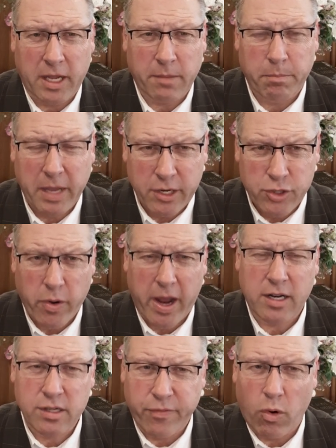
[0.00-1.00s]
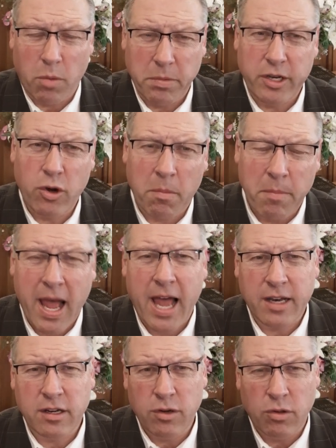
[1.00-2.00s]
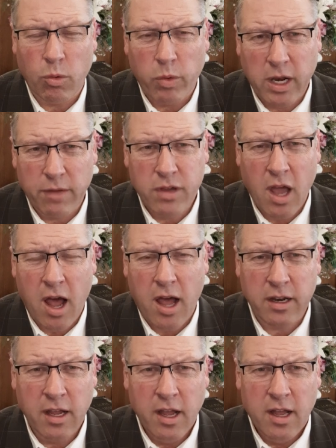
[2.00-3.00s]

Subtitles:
being transformed in your mind to do the will of God.